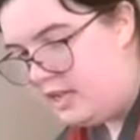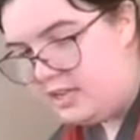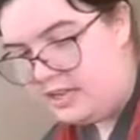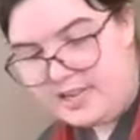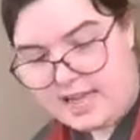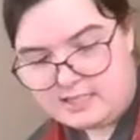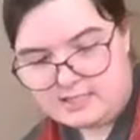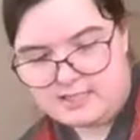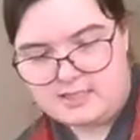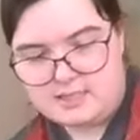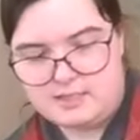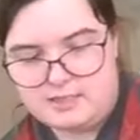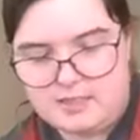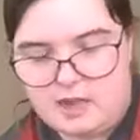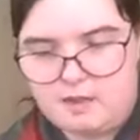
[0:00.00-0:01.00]
get
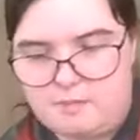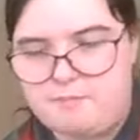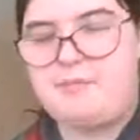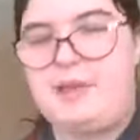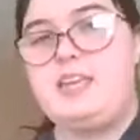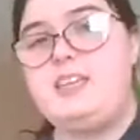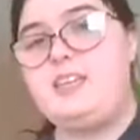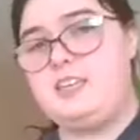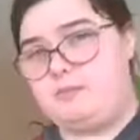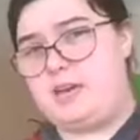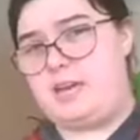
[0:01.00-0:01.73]
some baking